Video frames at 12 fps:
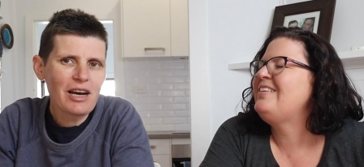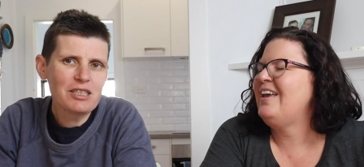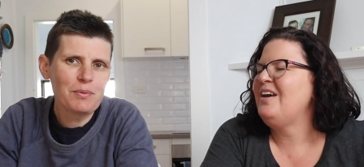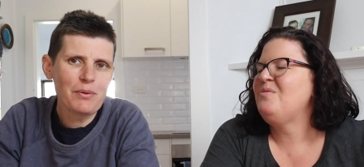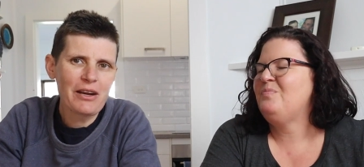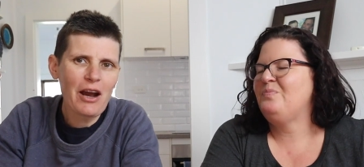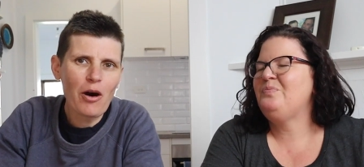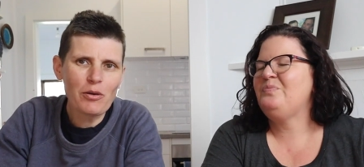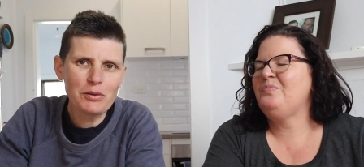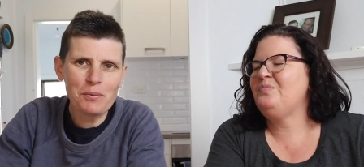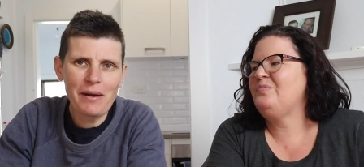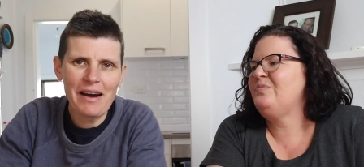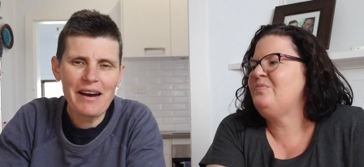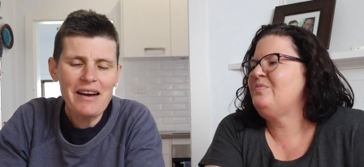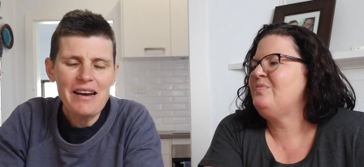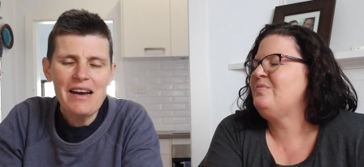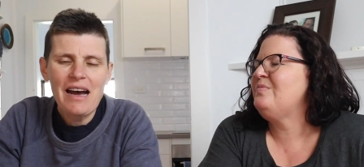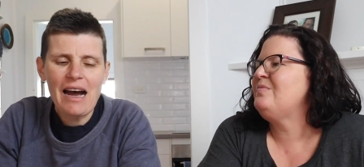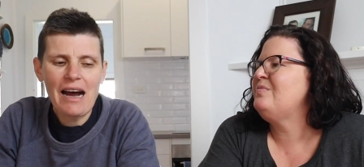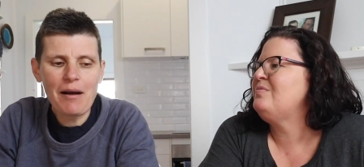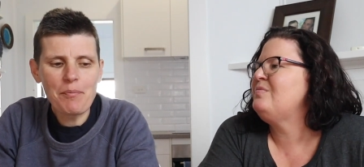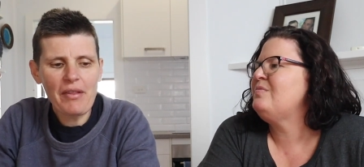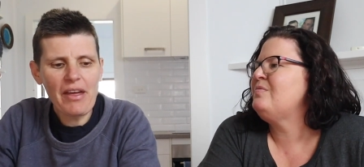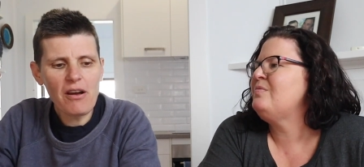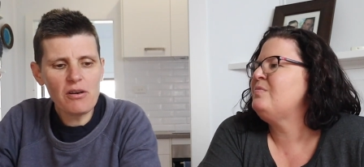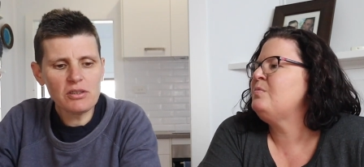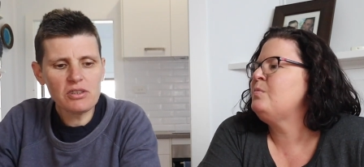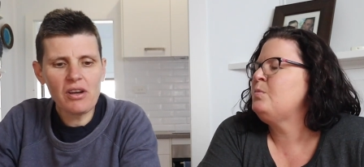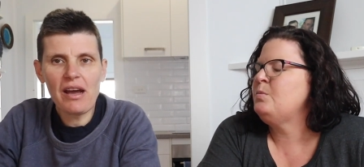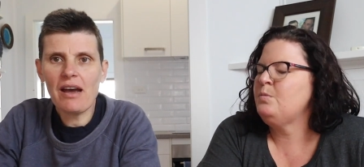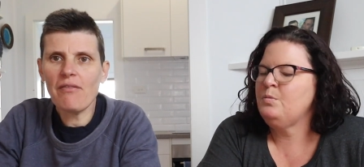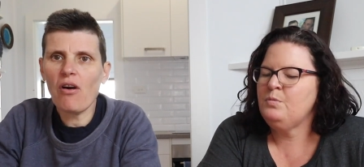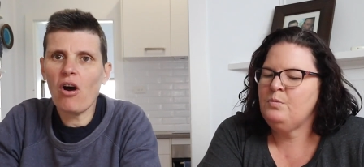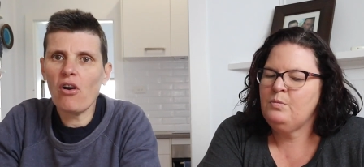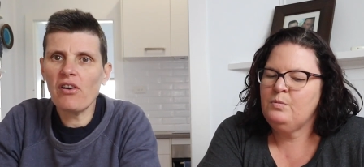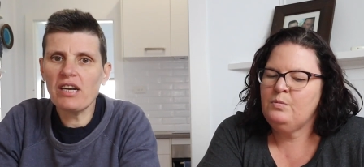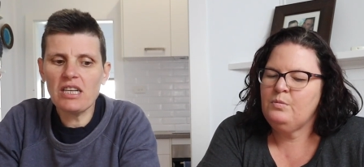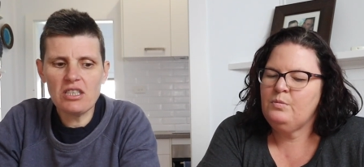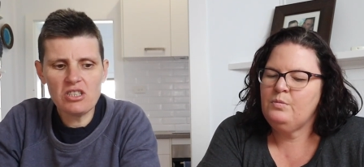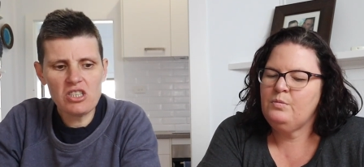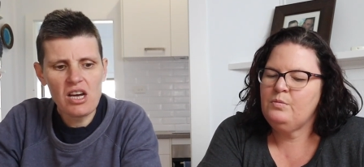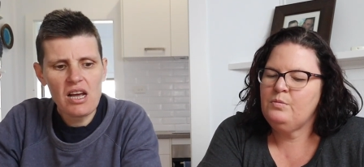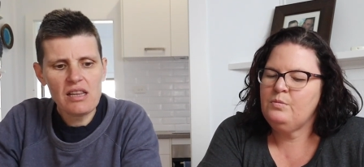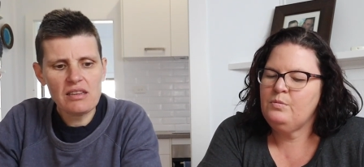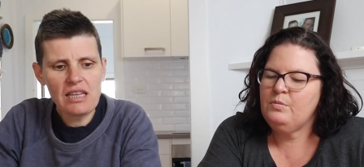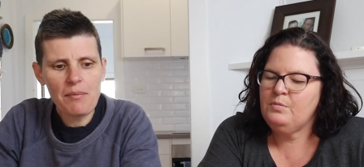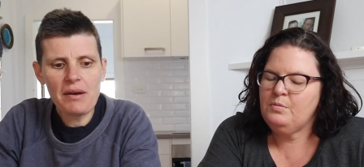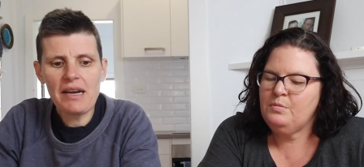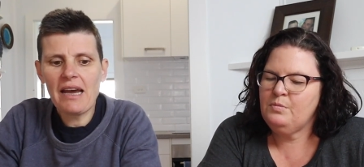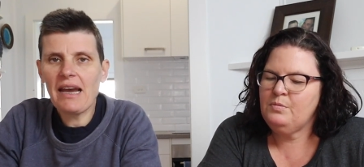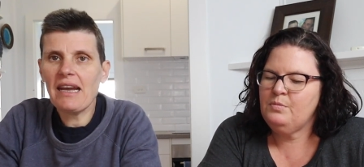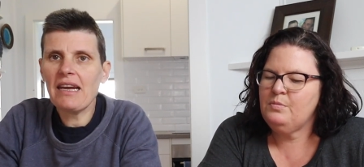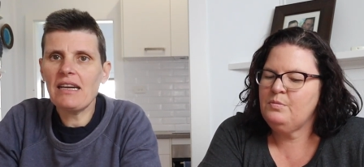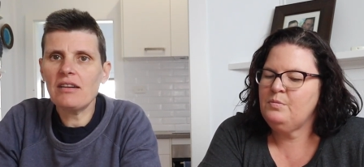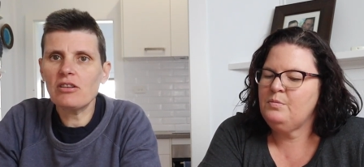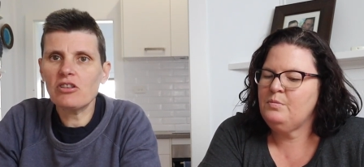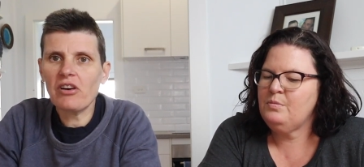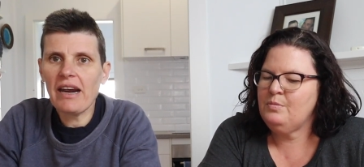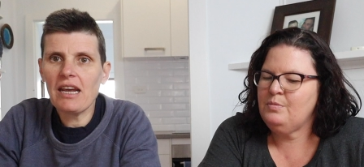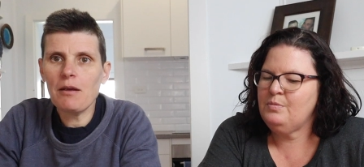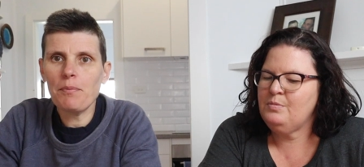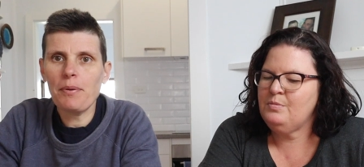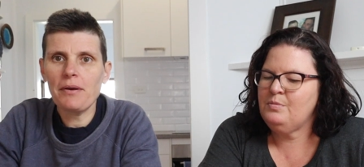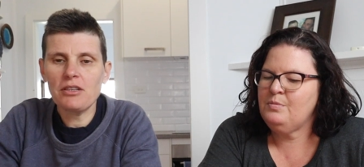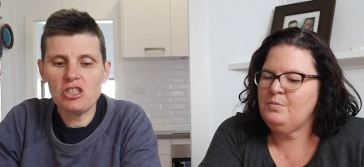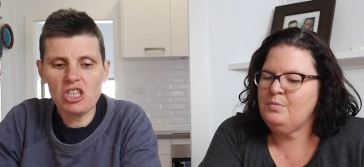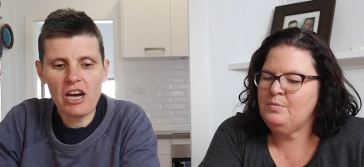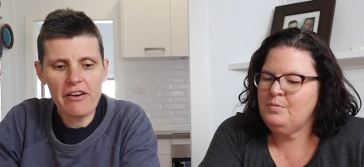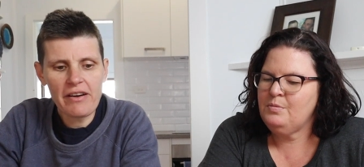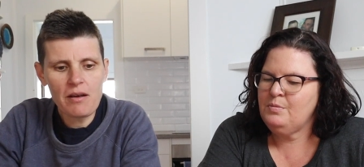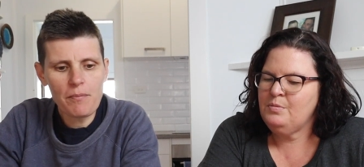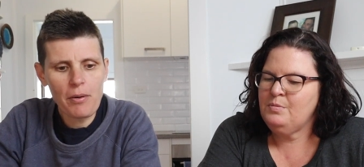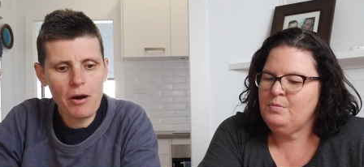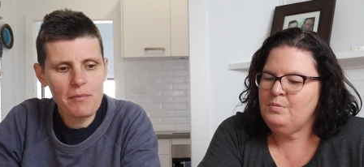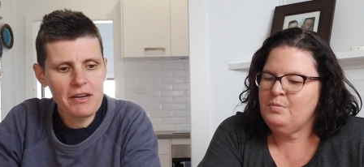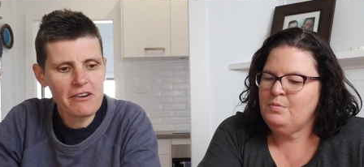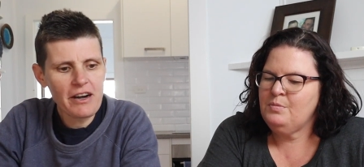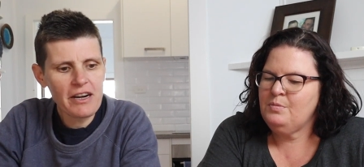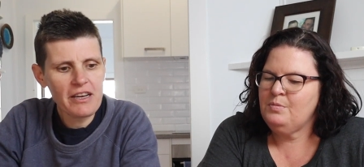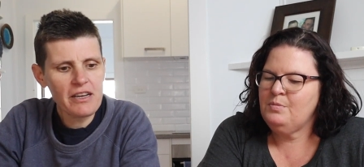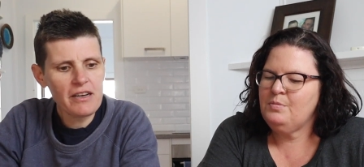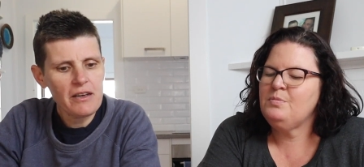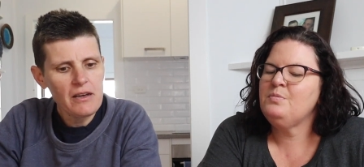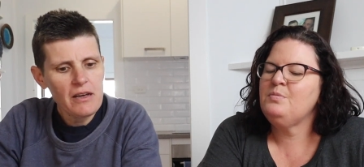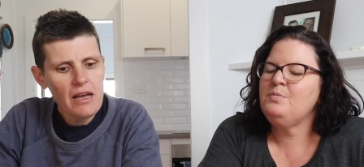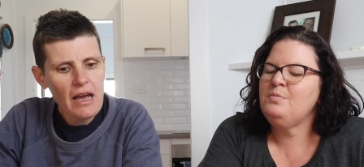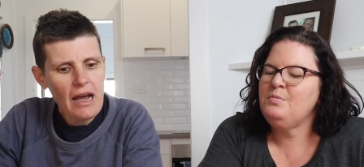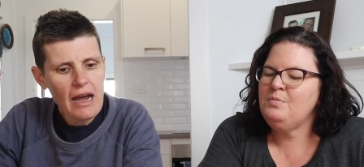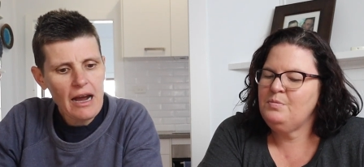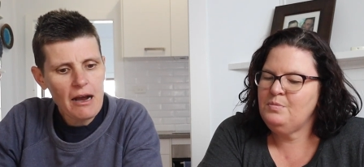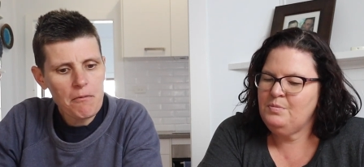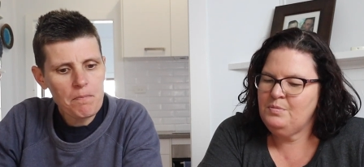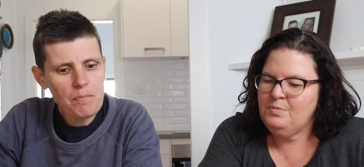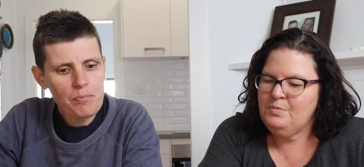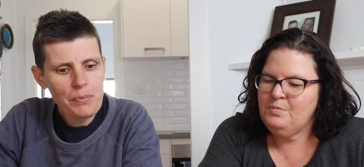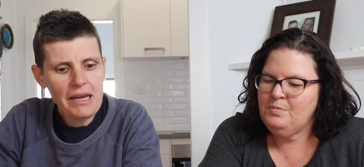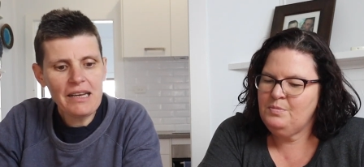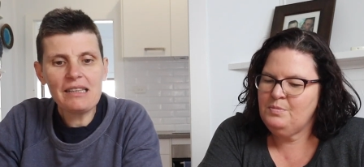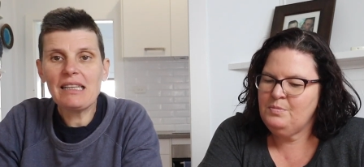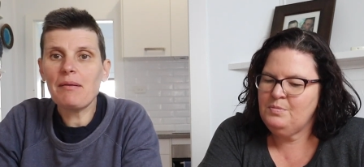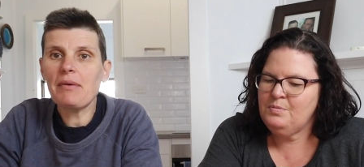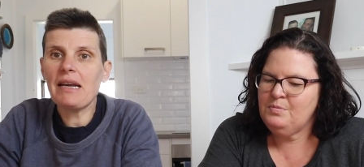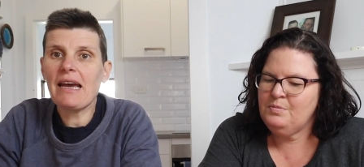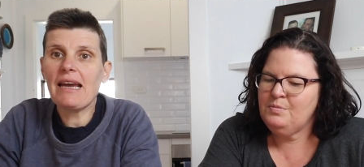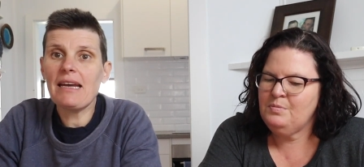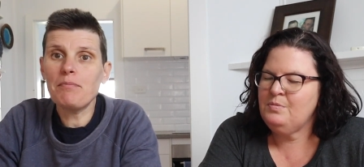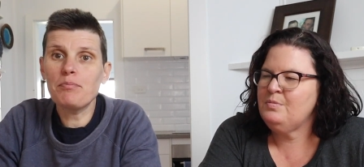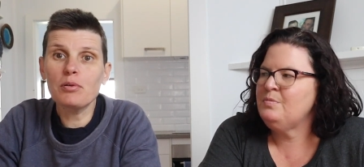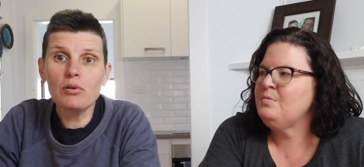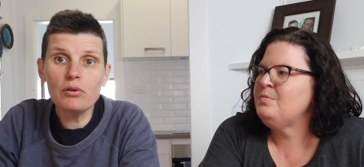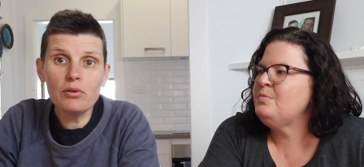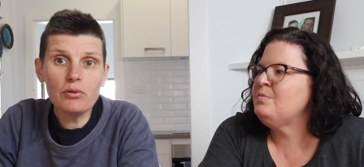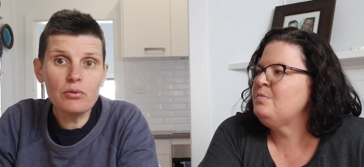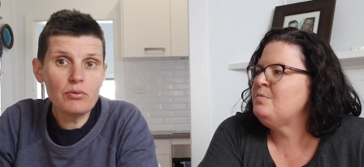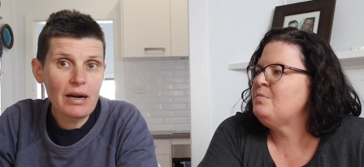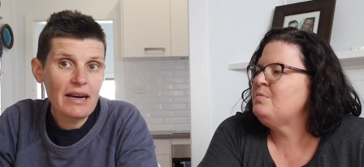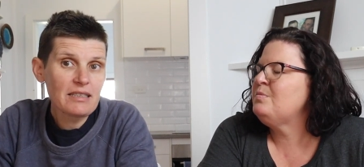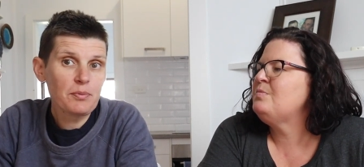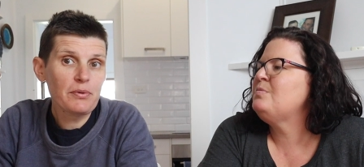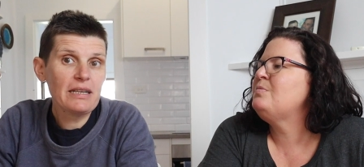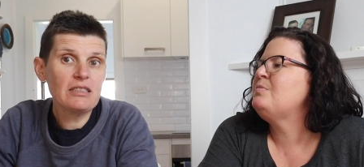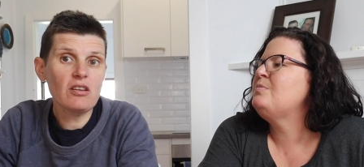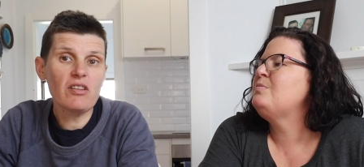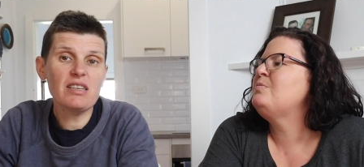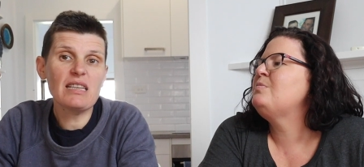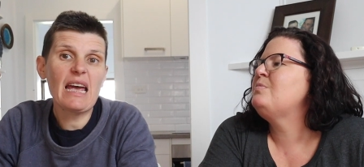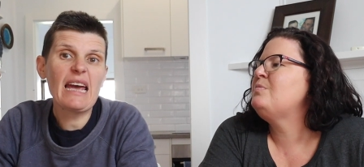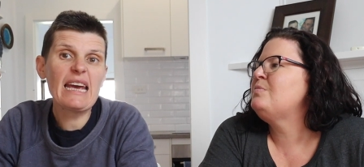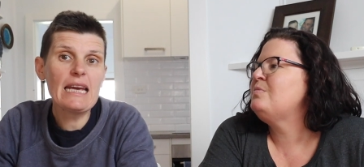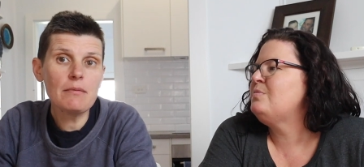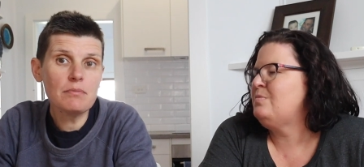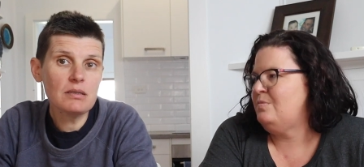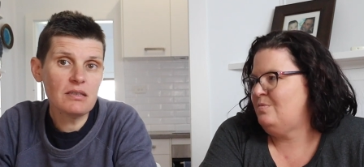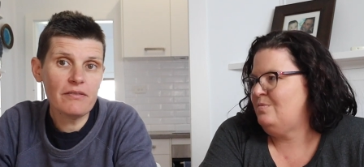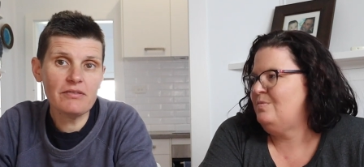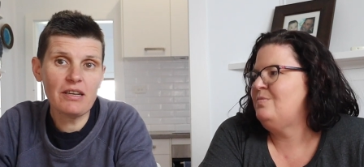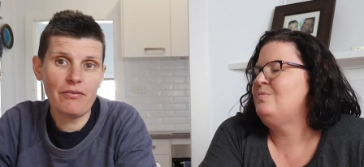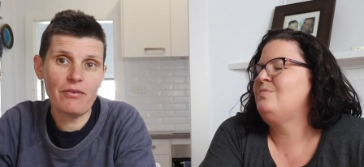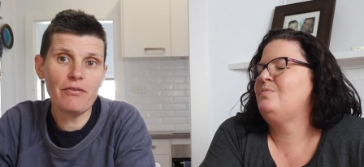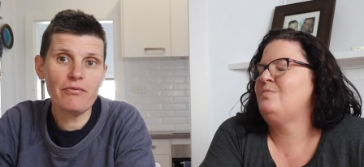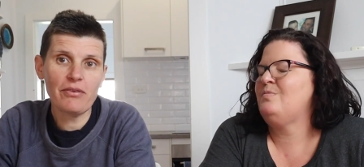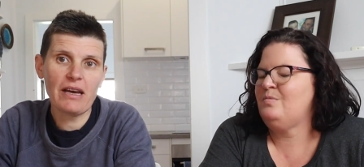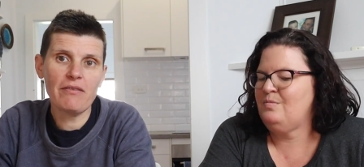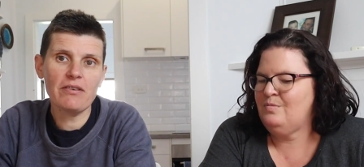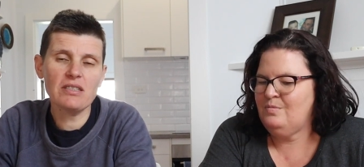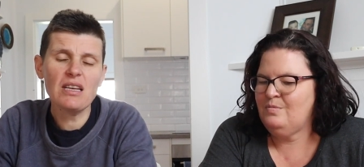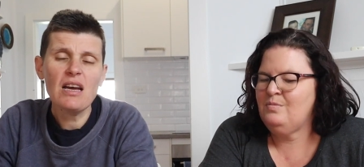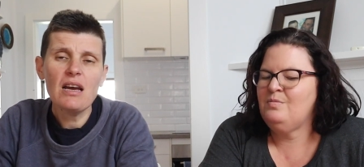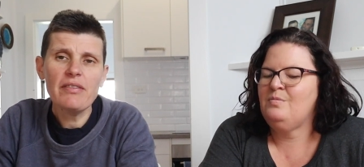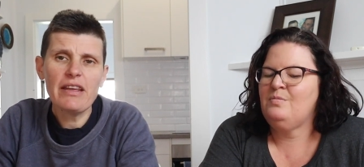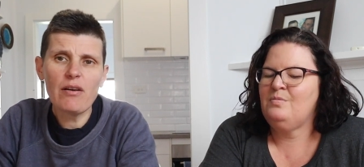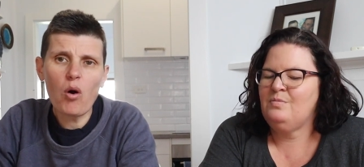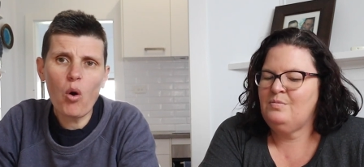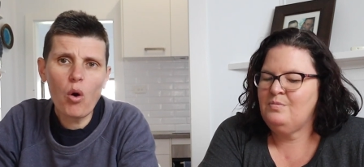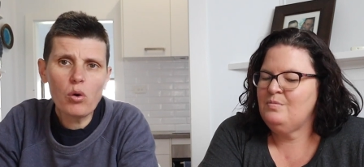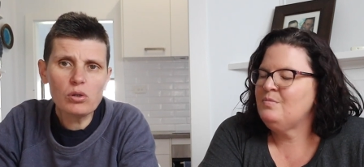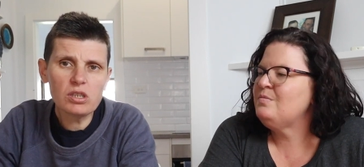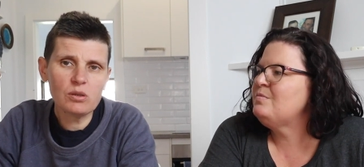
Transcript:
Speaker 1: raspberry yeah. Ultima. Um, but they also have orange, lemonade, grape, cherry and pomegranate, mm-hmm. um, pink lemonade, blue, raspberry. So there's heaps of different flavors. They're all